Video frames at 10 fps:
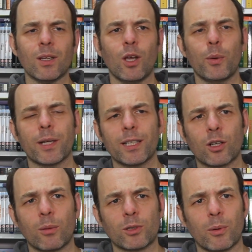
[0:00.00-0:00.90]
how it kind of
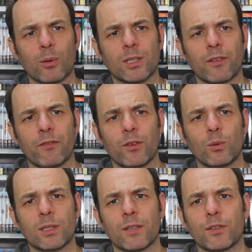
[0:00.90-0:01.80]
comes about, because it
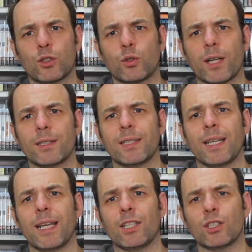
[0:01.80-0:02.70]
feels as if it's trying to
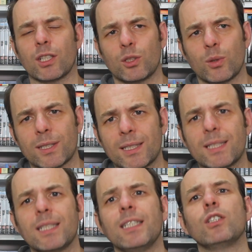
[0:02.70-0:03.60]
etch into a
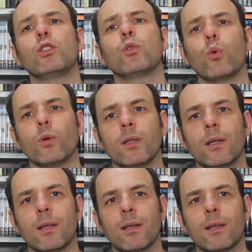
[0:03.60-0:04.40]
serious tone,